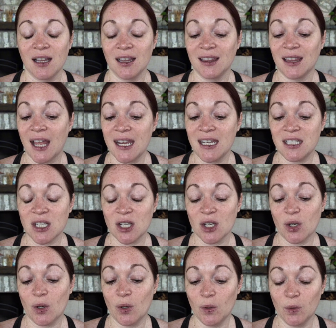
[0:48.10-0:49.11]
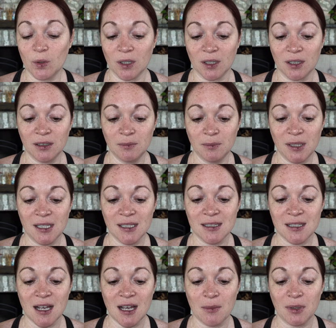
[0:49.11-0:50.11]
light cool
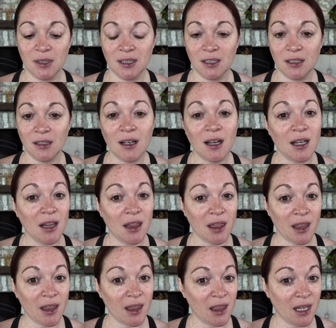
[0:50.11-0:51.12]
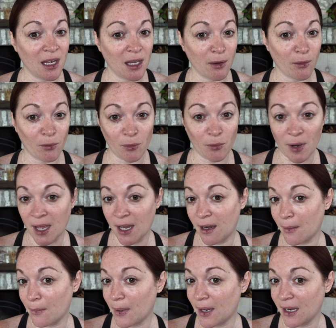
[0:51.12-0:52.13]
because I'm a little on the
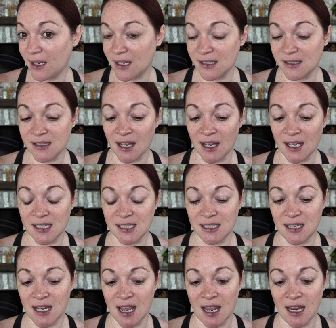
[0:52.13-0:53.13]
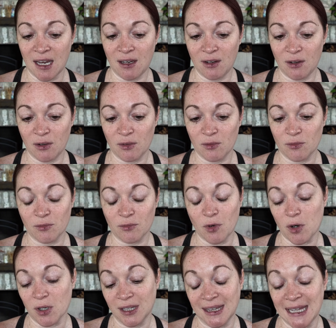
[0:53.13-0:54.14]
red pinky side today
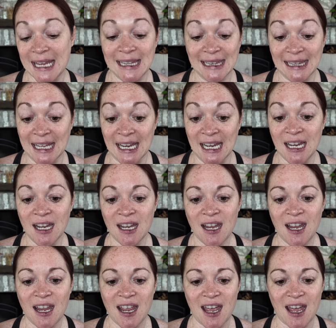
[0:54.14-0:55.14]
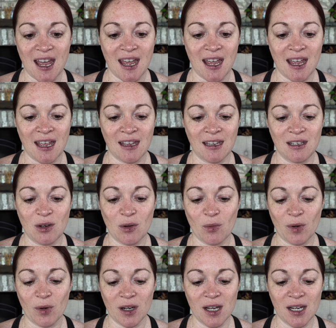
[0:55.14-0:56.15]
or lately, and
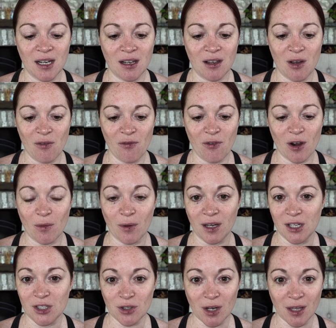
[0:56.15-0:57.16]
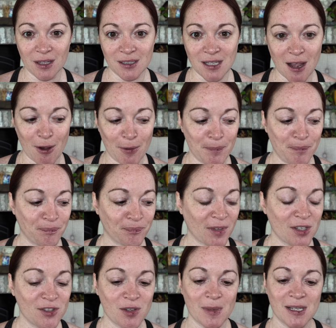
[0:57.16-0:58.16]
we're gonna go for it. We're gonna try this out.
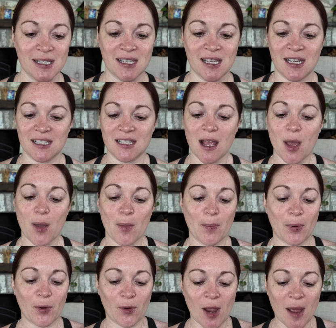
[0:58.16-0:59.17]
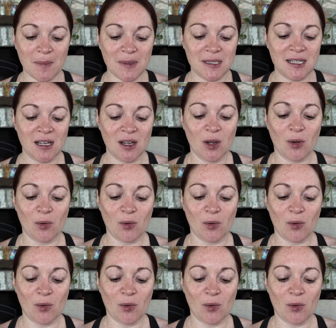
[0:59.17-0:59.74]
So my skin is prepped